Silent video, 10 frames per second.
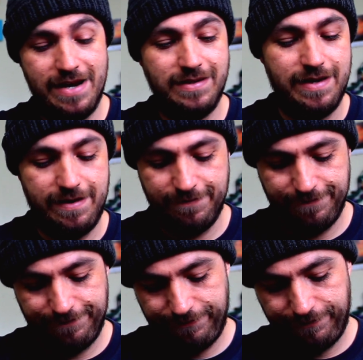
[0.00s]
is there,
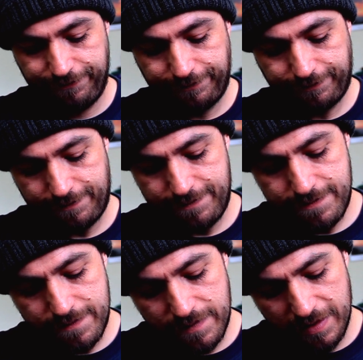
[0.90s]

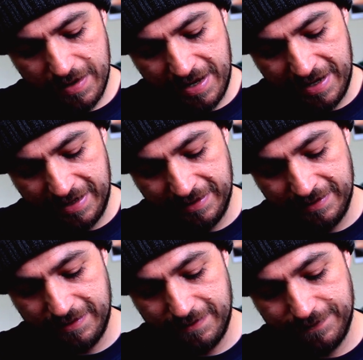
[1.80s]

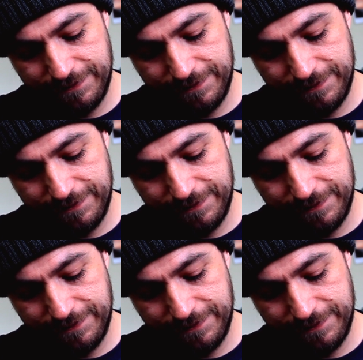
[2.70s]
and